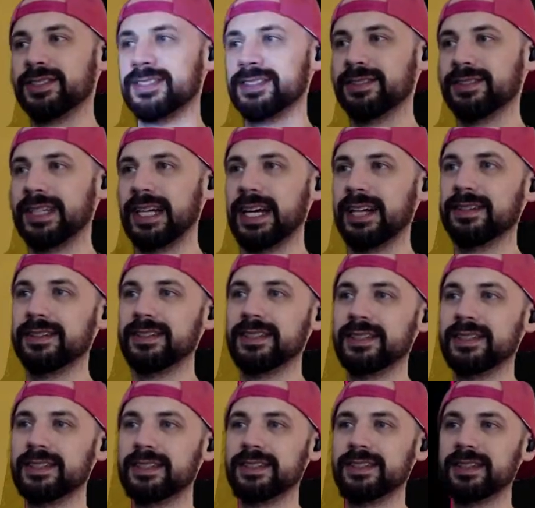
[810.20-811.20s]
do that.
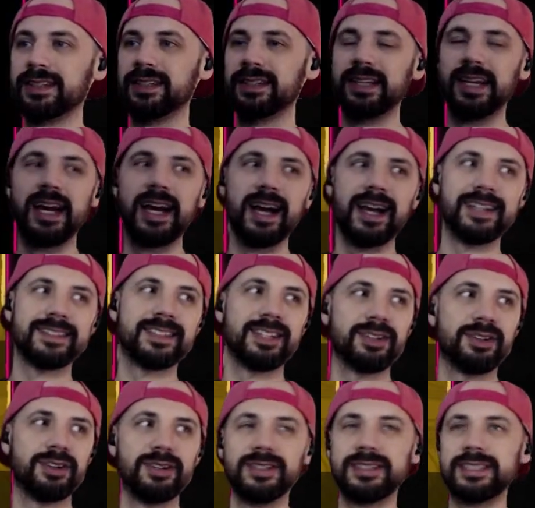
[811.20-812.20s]
That's a
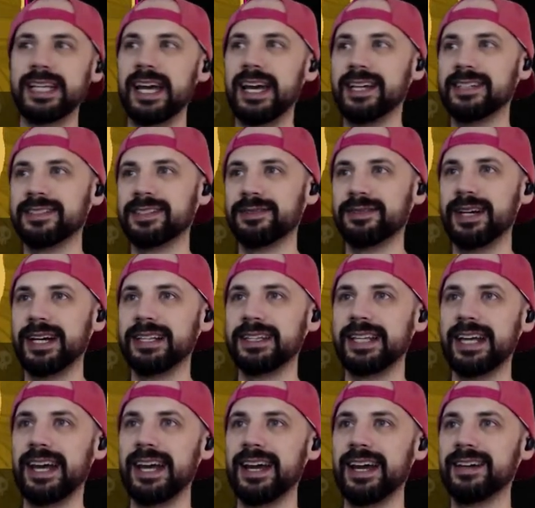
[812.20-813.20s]
good taser right
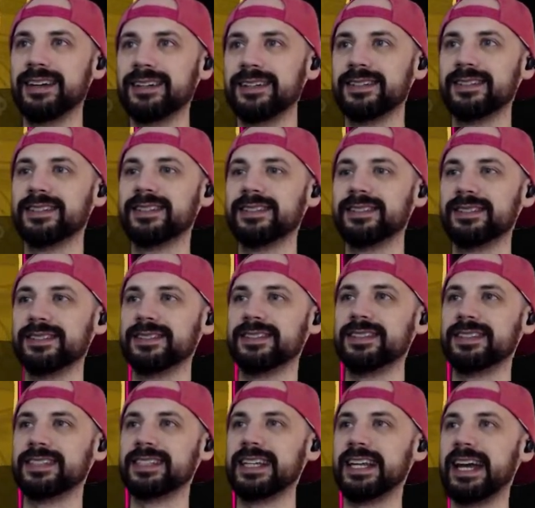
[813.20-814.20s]
there.
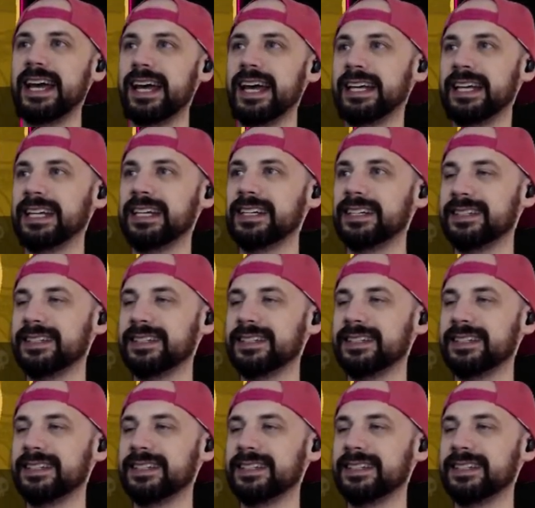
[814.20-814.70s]
Let's get out of here.